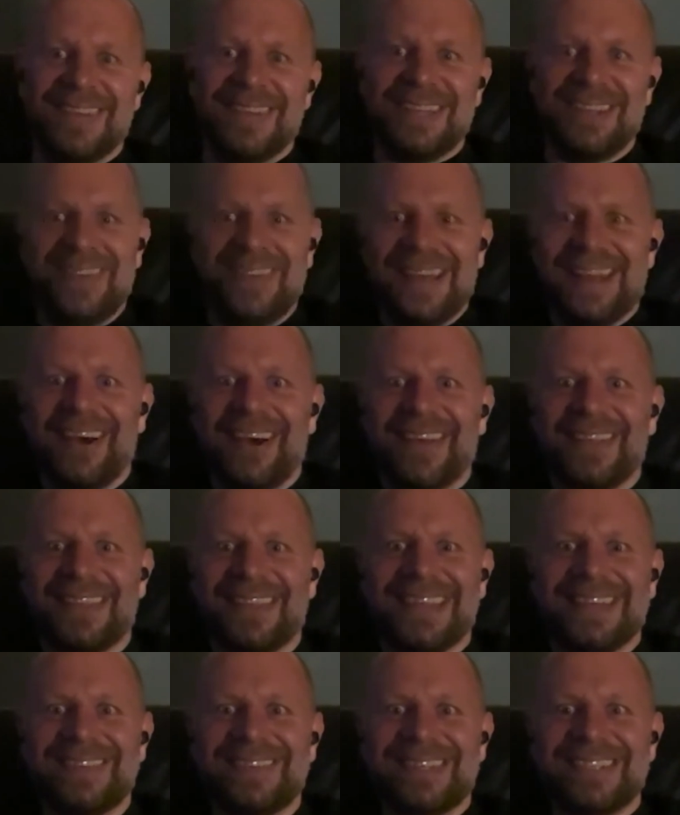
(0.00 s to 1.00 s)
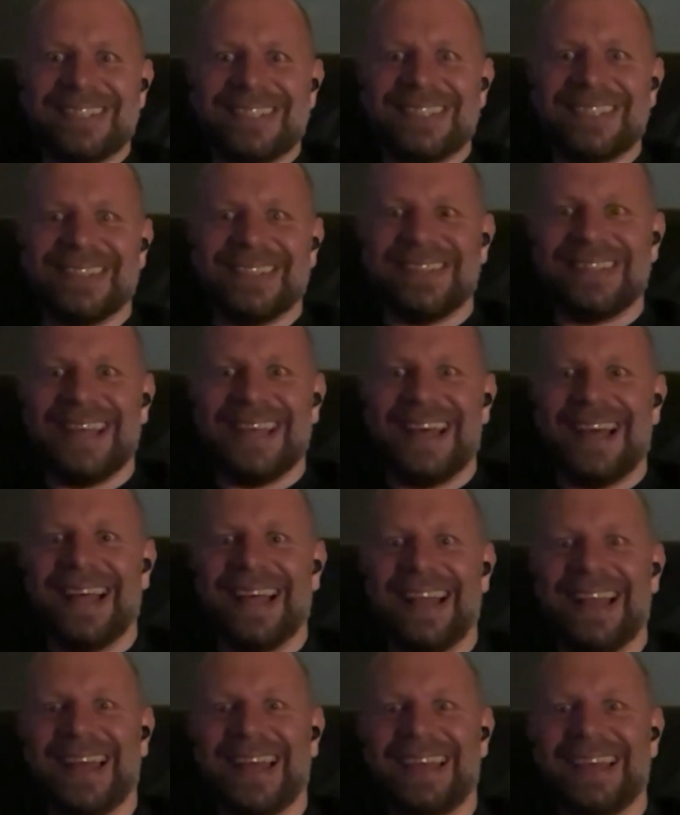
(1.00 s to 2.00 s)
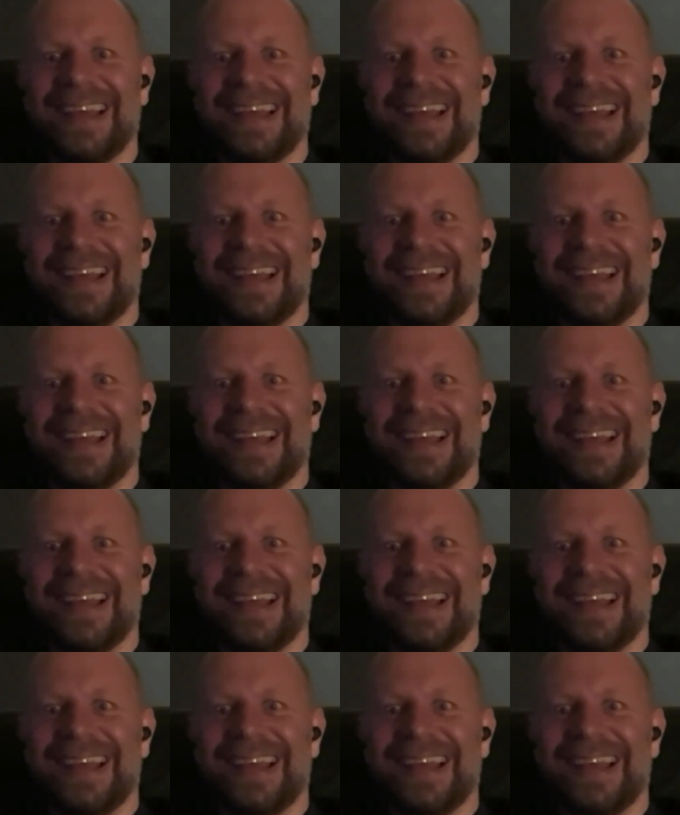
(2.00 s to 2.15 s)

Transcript: doing nothing. We're just stood there like.